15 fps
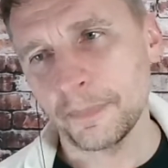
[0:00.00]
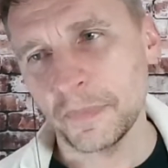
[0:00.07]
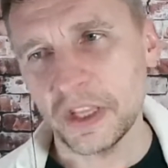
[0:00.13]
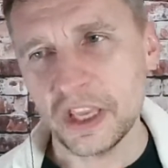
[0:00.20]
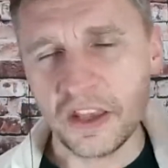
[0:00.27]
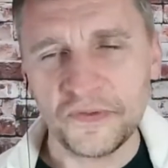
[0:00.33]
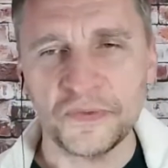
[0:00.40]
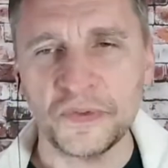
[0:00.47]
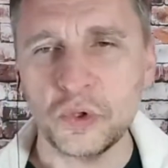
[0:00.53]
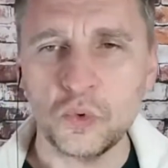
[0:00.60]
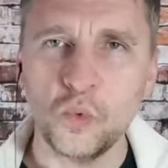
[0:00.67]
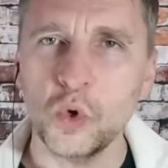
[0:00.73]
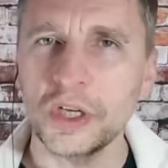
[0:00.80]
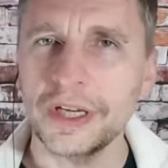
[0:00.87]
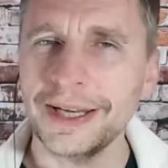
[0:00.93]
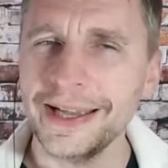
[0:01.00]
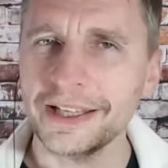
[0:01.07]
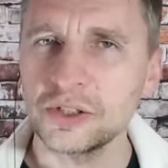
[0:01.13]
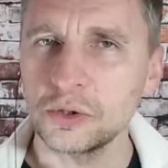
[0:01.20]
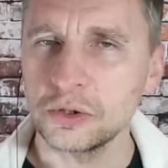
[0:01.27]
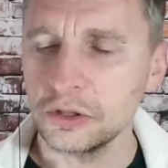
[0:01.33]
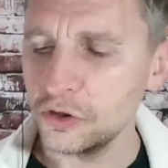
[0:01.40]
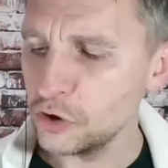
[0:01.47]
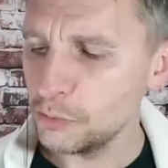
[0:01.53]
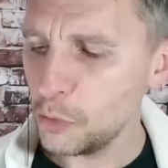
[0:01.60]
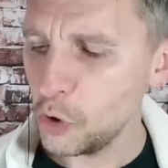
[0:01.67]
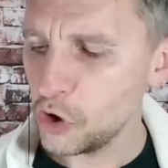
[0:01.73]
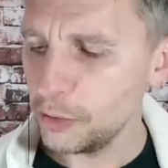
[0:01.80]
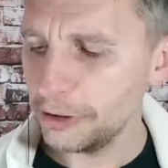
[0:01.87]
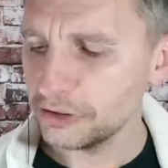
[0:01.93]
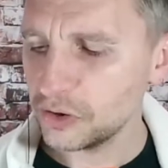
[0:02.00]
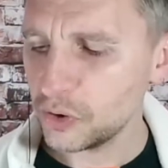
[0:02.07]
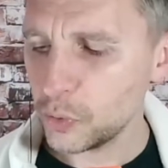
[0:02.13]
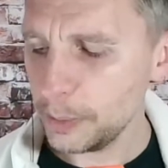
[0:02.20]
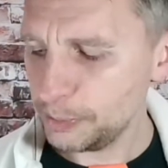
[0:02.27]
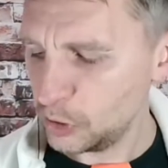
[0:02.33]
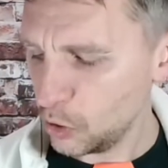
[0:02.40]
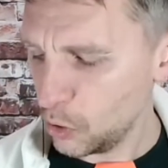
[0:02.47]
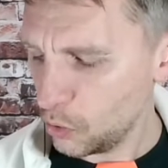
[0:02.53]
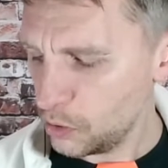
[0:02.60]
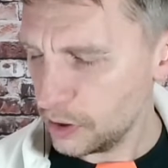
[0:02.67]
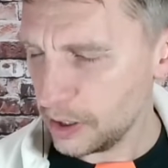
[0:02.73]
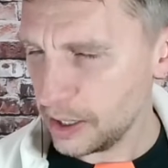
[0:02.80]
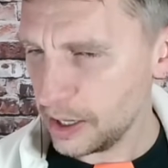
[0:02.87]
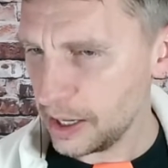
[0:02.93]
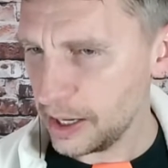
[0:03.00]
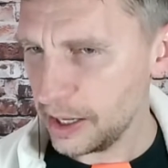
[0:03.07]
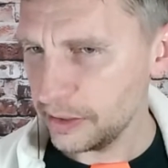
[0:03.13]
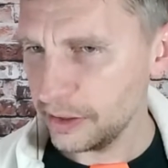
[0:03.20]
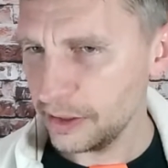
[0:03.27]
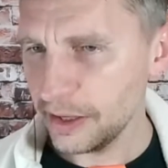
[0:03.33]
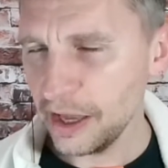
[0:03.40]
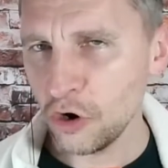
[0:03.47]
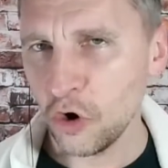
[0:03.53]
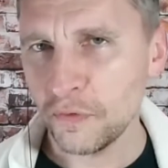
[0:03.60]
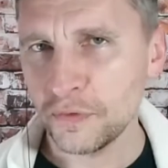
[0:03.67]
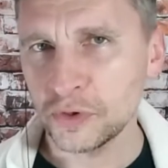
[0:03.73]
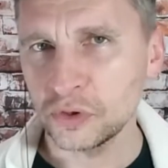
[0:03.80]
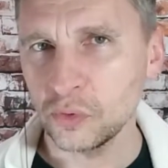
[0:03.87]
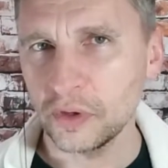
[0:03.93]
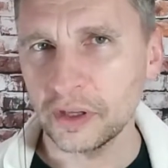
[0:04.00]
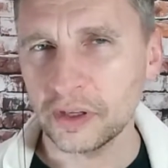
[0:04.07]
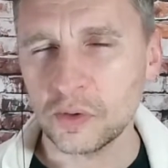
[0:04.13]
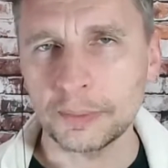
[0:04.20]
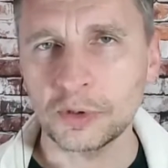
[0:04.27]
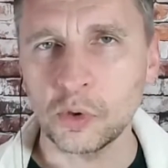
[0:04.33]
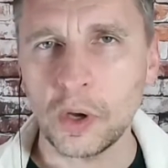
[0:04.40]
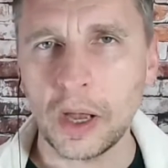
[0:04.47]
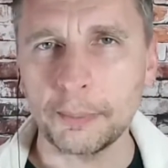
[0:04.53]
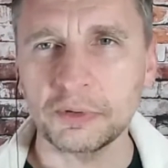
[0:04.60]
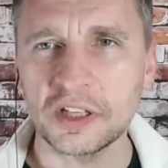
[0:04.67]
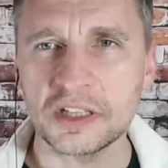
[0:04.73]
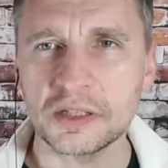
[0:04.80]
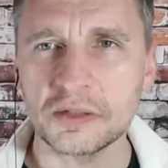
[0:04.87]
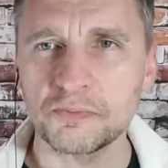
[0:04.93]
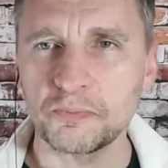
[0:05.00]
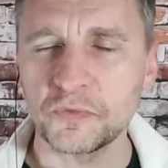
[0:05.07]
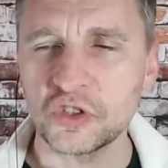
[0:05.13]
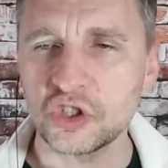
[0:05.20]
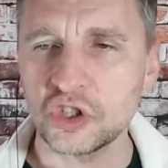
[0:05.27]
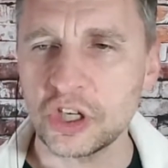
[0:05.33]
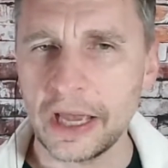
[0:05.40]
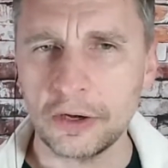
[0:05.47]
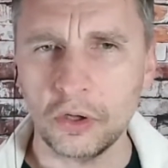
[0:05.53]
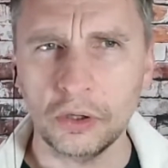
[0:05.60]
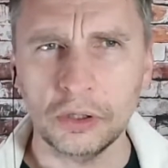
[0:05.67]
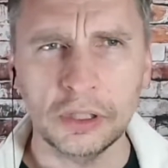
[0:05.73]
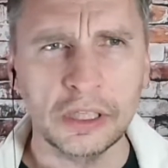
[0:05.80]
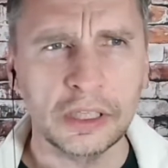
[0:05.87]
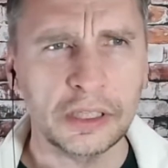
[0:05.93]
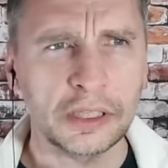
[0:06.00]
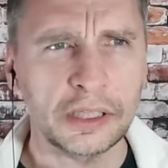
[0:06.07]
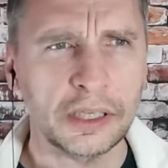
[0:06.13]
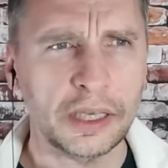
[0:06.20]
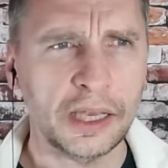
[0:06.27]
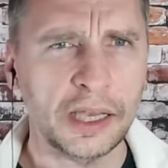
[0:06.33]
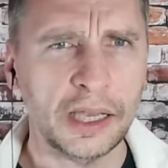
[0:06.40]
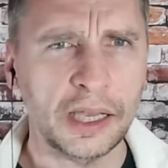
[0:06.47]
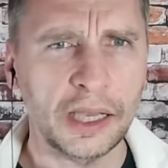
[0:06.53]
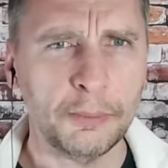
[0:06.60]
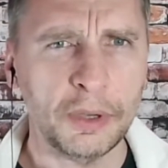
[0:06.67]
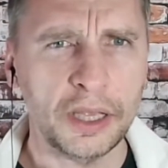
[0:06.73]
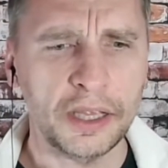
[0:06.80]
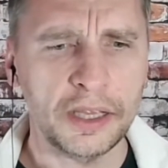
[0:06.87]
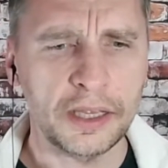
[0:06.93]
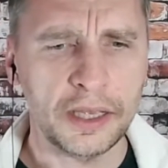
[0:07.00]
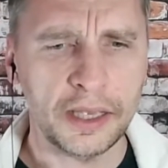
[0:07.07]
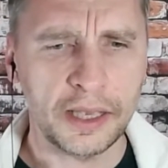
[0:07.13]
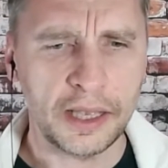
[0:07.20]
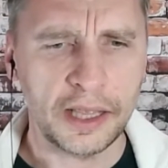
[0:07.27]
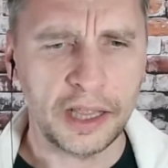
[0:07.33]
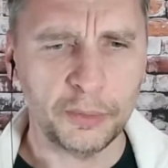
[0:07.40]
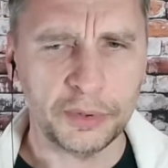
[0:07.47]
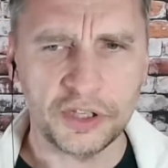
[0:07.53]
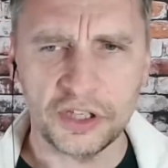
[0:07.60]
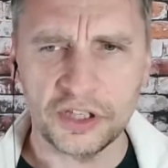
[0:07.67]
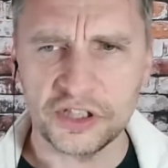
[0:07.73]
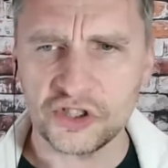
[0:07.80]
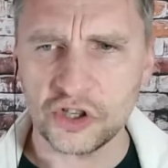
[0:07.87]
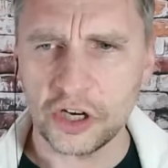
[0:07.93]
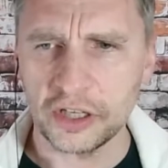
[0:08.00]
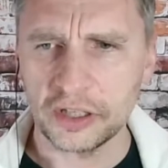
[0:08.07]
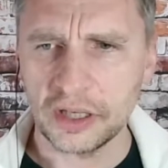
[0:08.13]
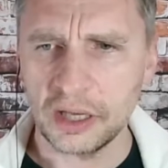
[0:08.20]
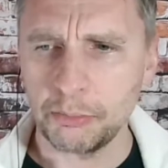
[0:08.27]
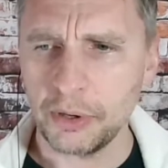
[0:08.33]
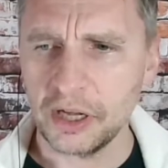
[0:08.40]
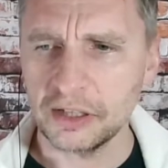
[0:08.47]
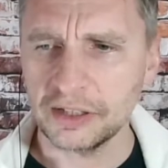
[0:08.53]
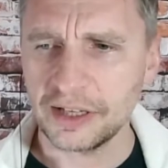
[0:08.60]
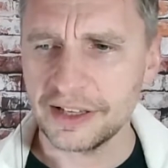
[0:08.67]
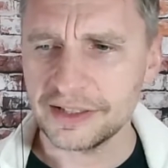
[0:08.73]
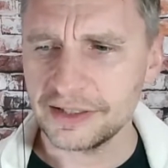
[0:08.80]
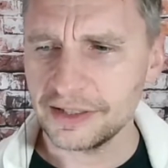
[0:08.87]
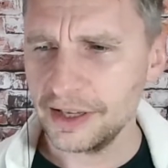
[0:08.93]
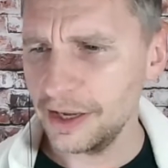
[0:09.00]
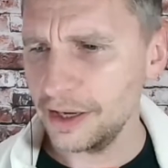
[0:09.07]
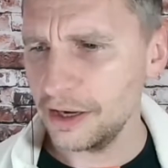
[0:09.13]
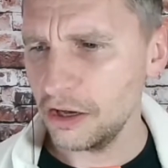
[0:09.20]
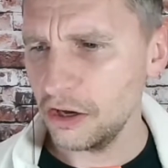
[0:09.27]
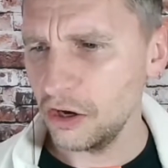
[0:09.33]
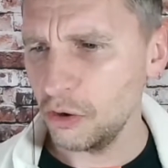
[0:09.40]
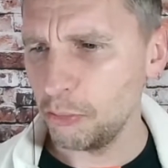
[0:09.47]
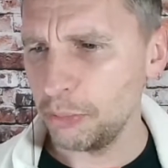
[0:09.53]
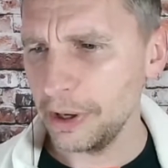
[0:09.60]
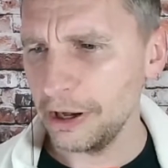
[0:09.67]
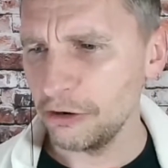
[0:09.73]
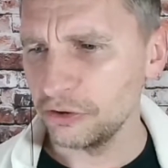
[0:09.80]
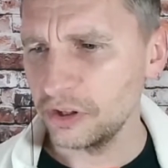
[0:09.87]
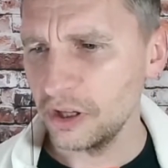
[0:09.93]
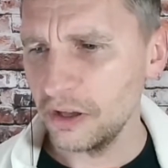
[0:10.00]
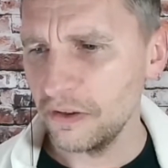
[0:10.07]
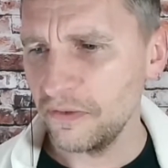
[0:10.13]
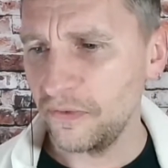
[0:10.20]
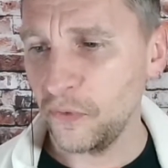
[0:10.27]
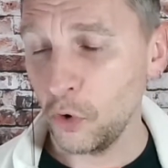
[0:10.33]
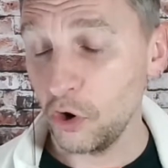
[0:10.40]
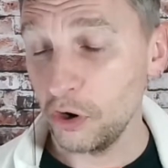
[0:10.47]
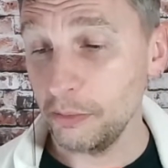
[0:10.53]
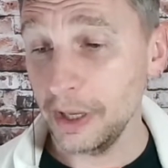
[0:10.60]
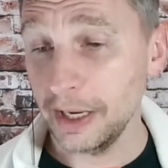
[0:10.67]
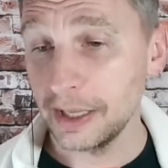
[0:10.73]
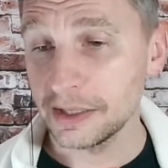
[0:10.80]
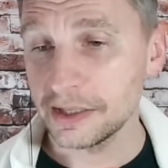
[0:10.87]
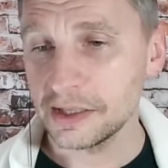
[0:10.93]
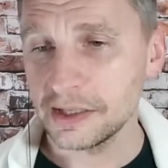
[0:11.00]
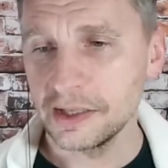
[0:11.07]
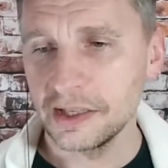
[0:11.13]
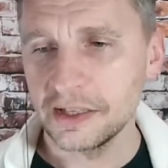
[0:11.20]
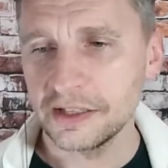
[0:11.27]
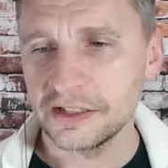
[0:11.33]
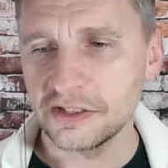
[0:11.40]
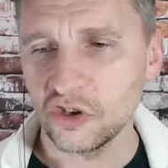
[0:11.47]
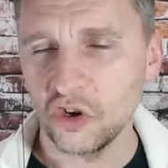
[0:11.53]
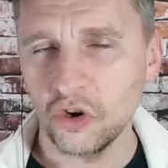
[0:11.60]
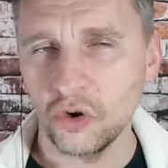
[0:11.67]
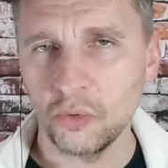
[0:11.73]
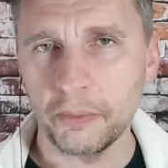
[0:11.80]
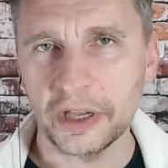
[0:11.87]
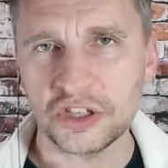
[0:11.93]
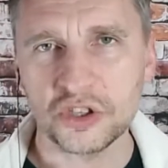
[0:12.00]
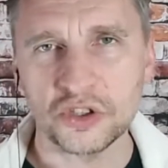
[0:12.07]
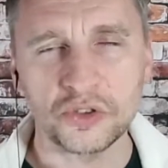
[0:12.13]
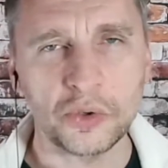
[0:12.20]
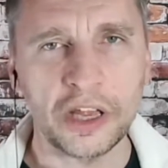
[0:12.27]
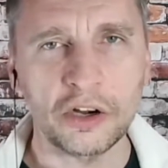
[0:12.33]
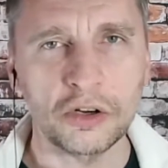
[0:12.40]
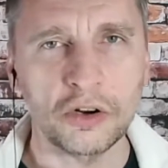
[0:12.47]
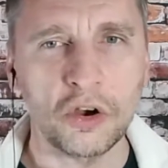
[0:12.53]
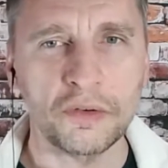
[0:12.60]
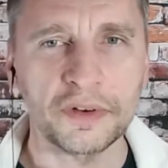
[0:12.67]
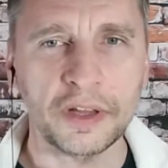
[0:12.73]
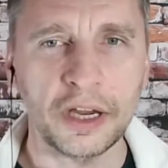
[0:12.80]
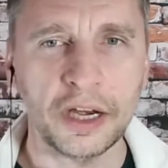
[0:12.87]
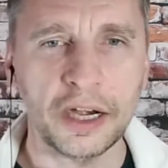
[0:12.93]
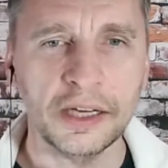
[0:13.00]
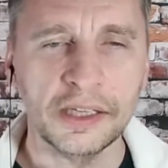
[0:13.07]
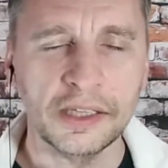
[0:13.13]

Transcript: If you would like to learn more about crypto, then head over to the Crypto Updates channel. I'll be starting a podcast in about 4 minutes, so make sure to head on over there.